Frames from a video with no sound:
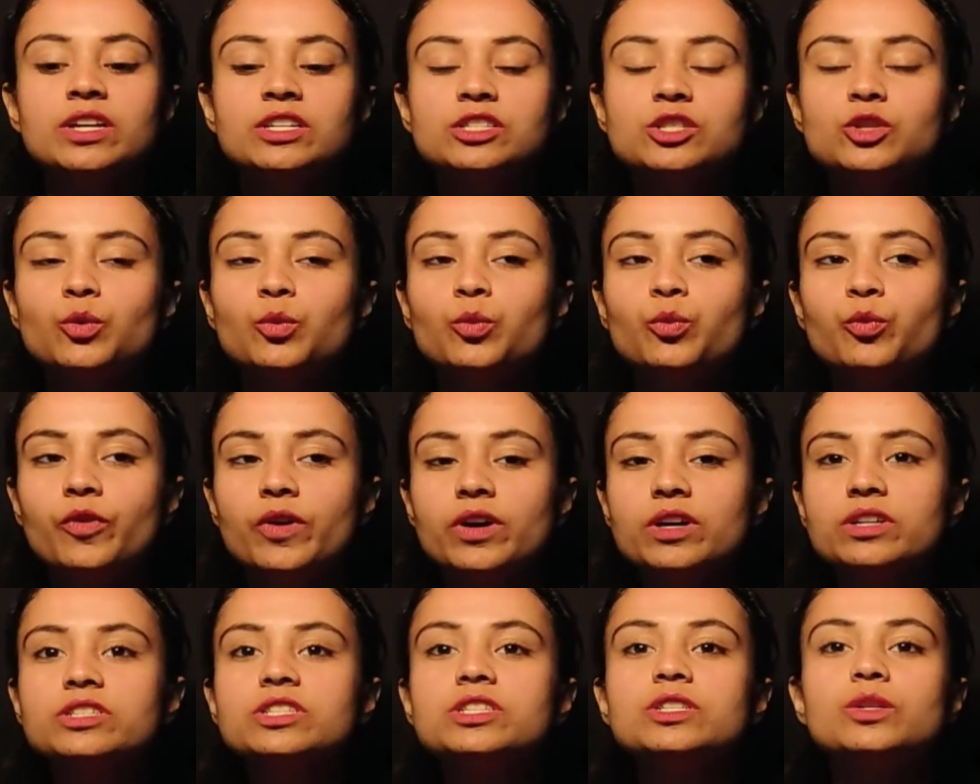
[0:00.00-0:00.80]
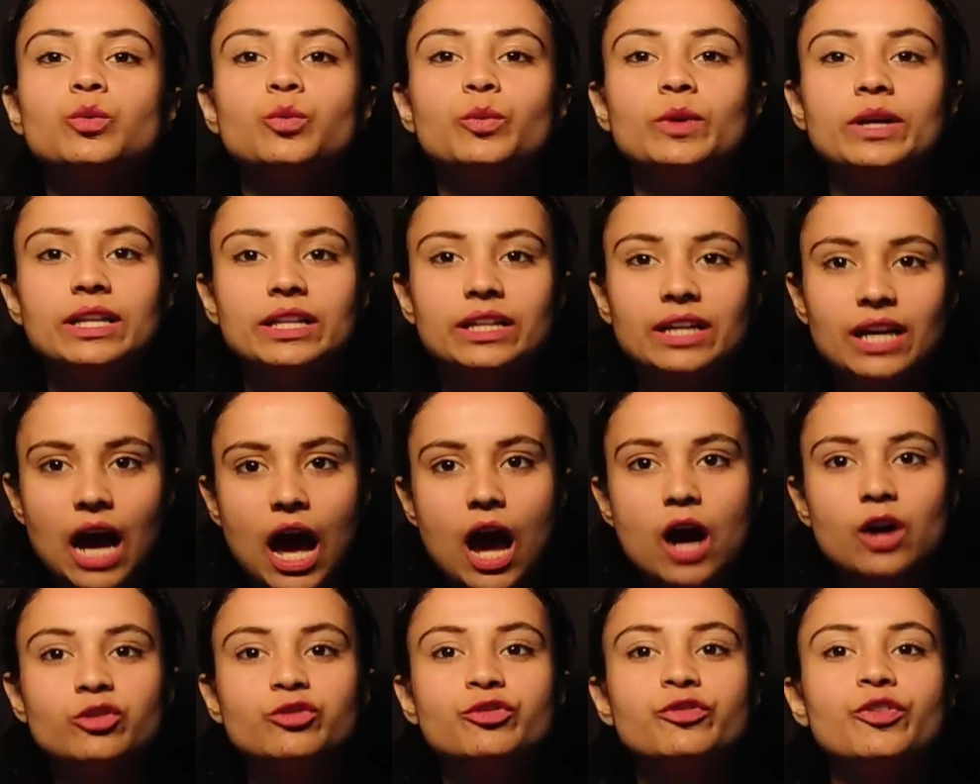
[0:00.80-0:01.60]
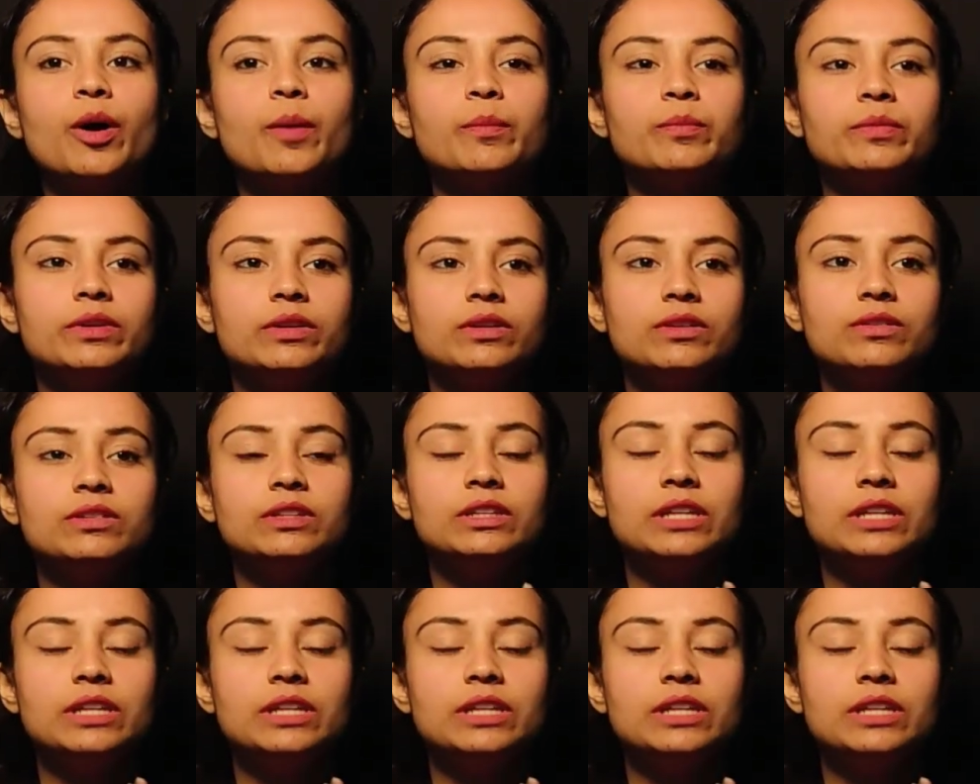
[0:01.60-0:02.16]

So first we'll count from